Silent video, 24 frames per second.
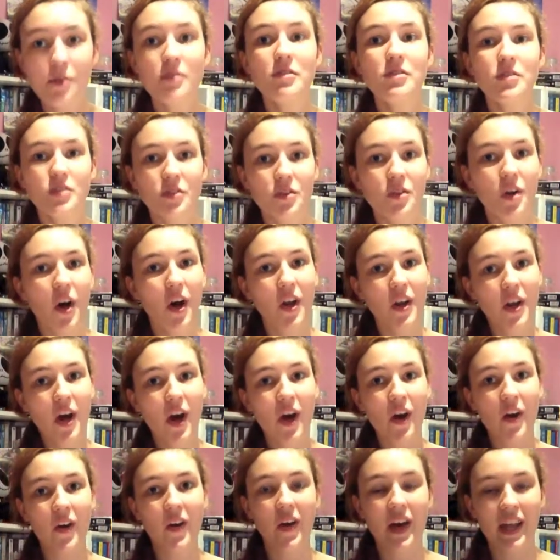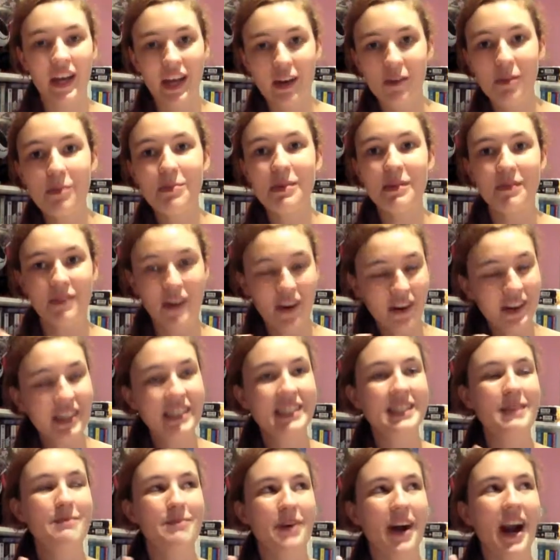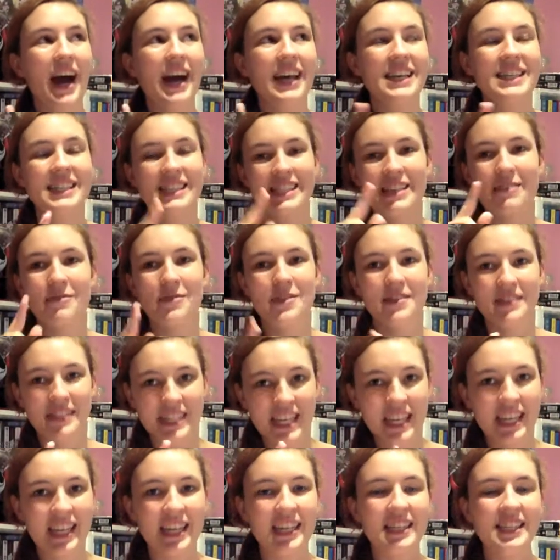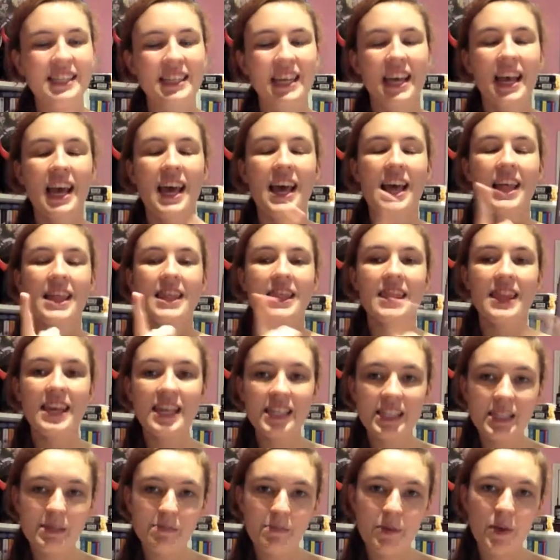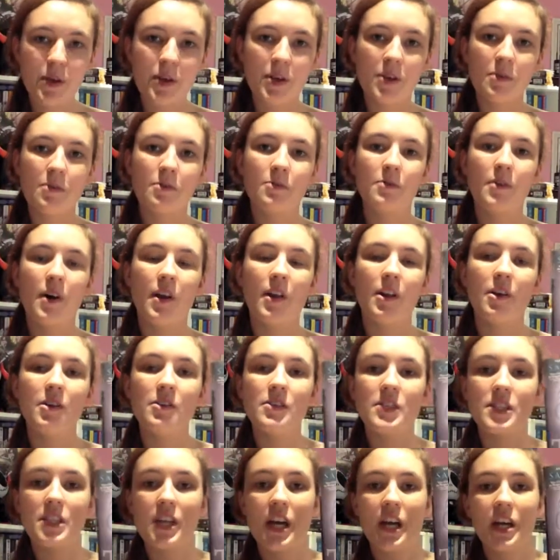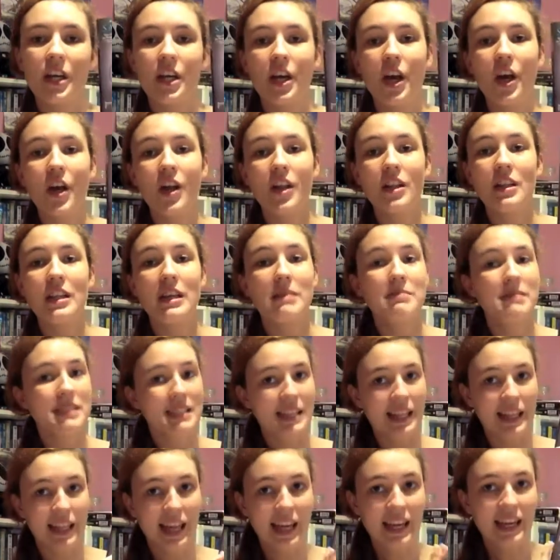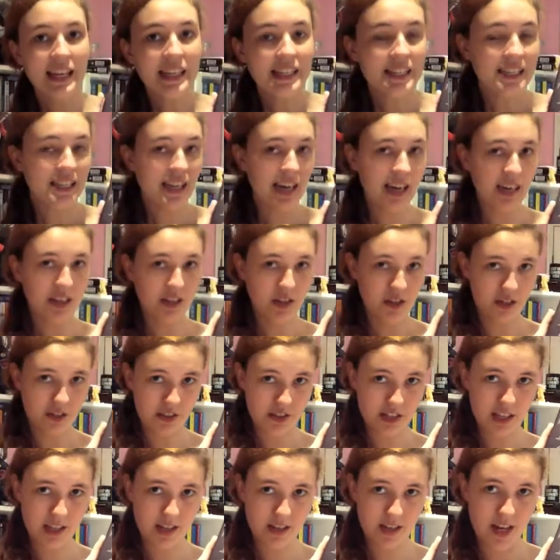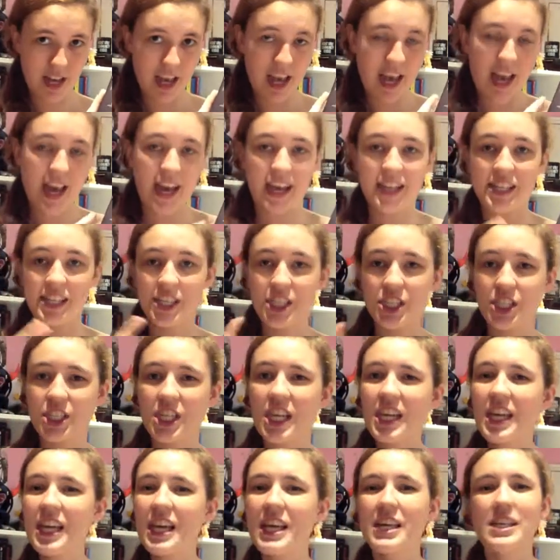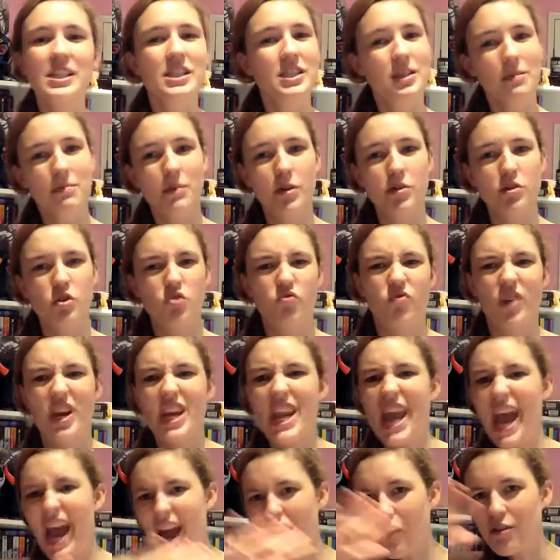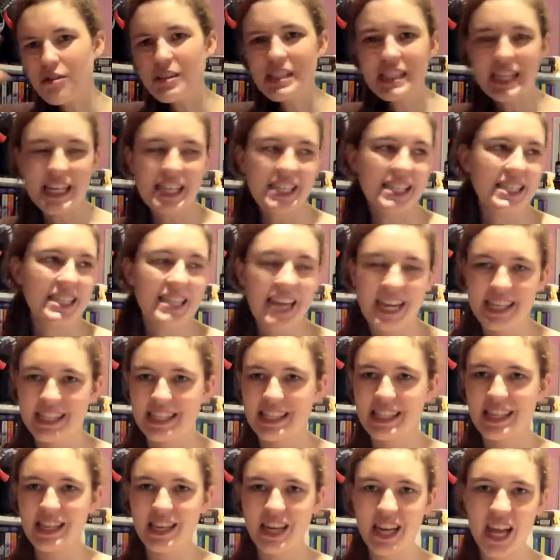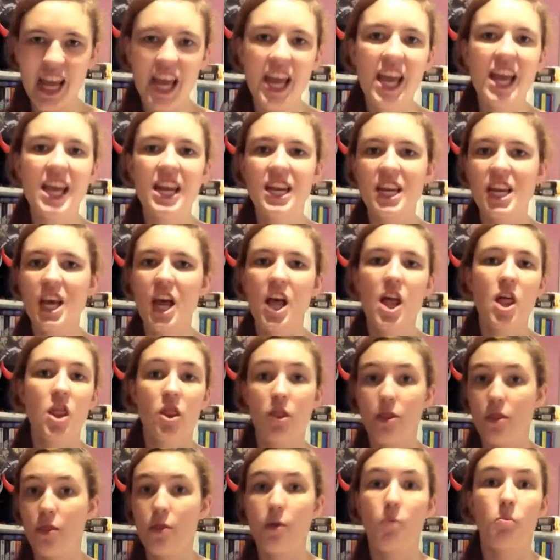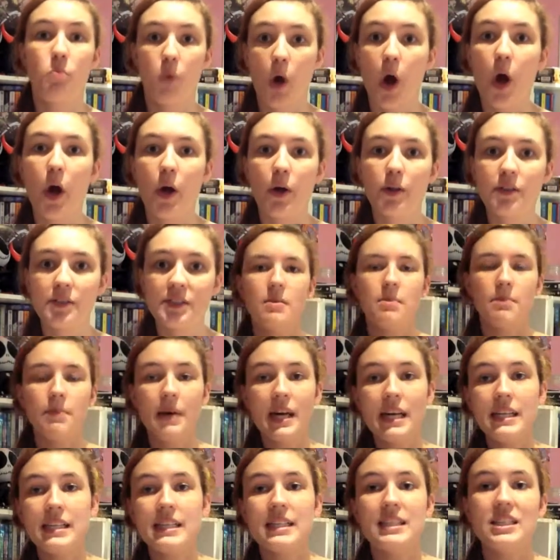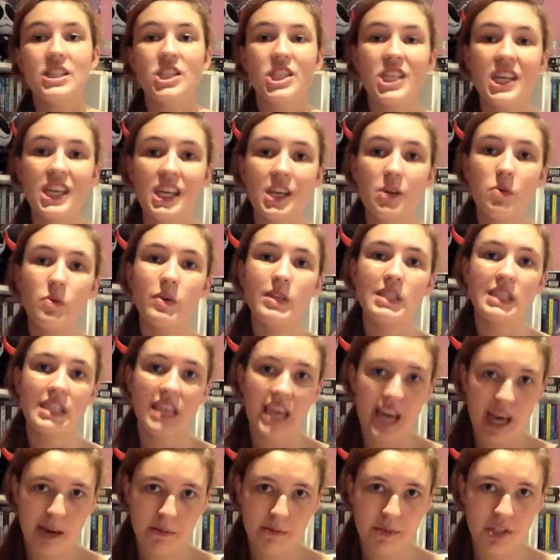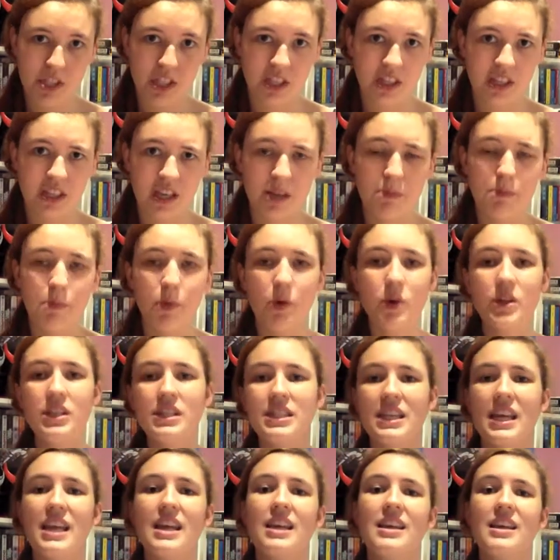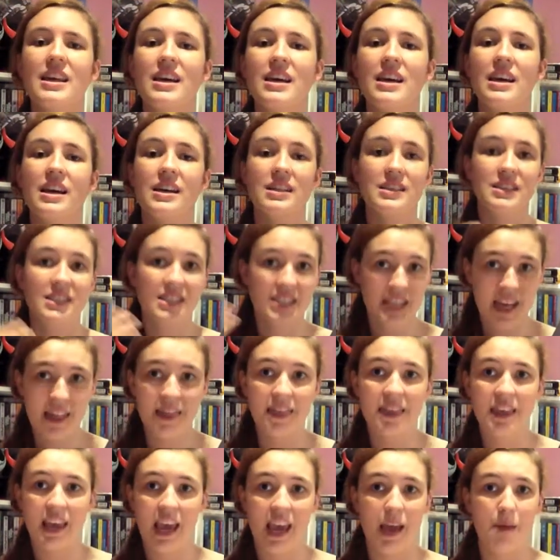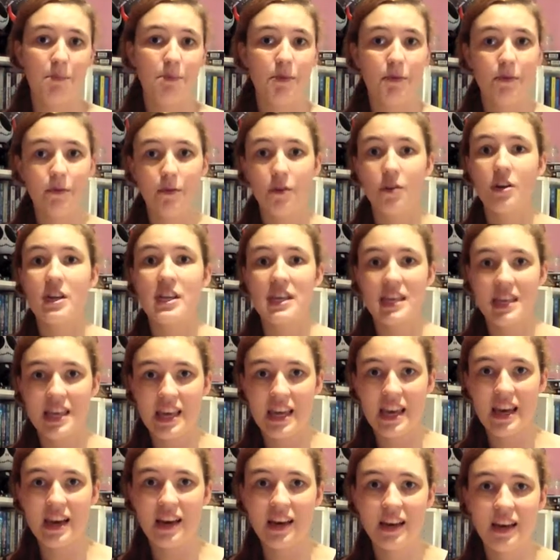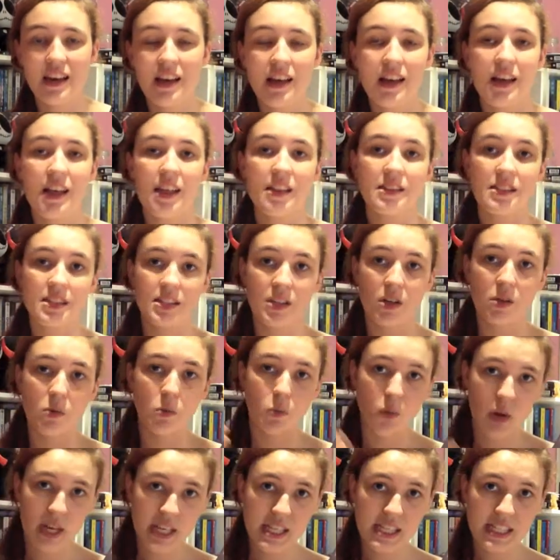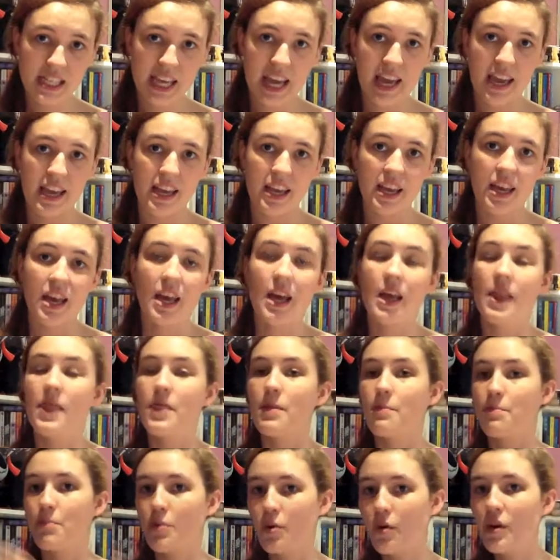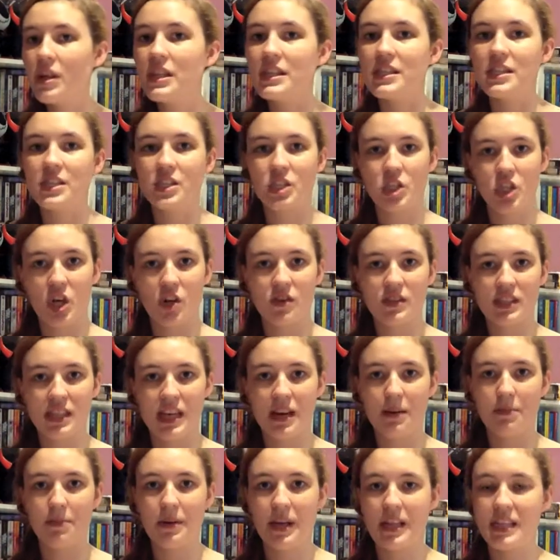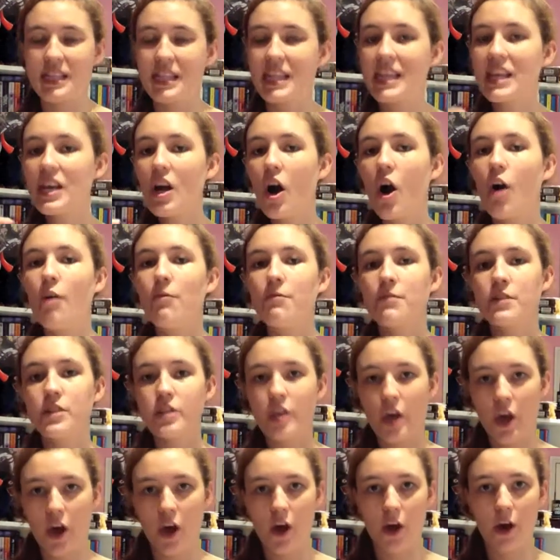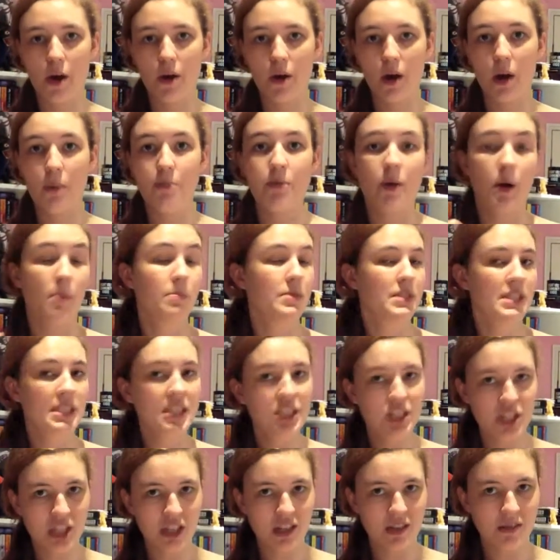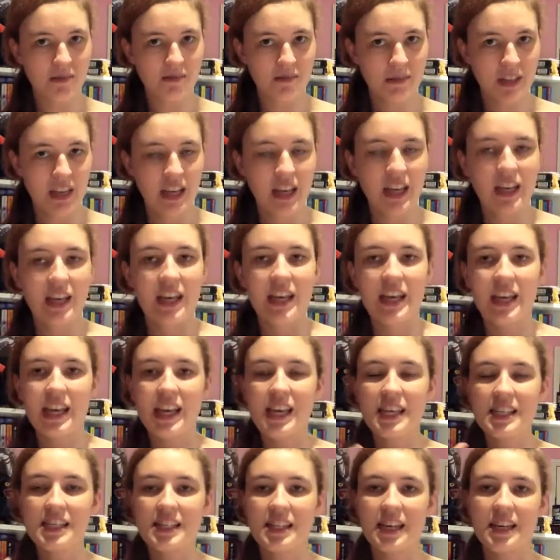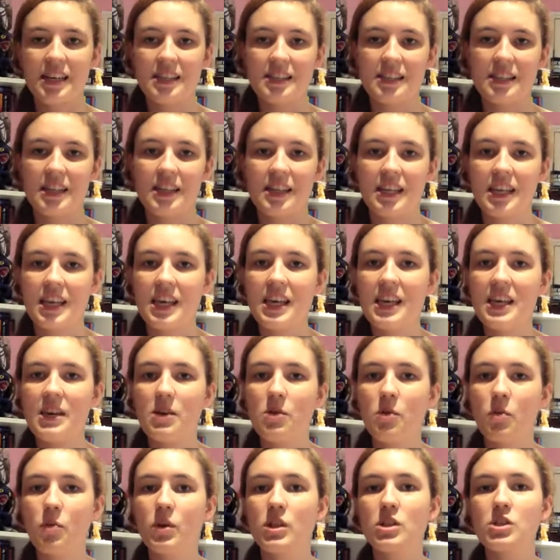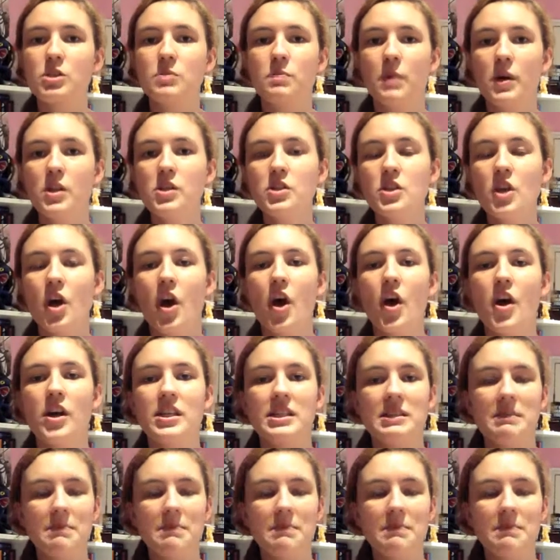you do not know, and I would be very surprised if you didn't, this book follows a girl named Celaena Sardothian, and she is the most renowned assassin in the world. But she was captured and put in a death camp for a year, until one day the prince shows up and he offers her a proposition. He says that he will sponsor her to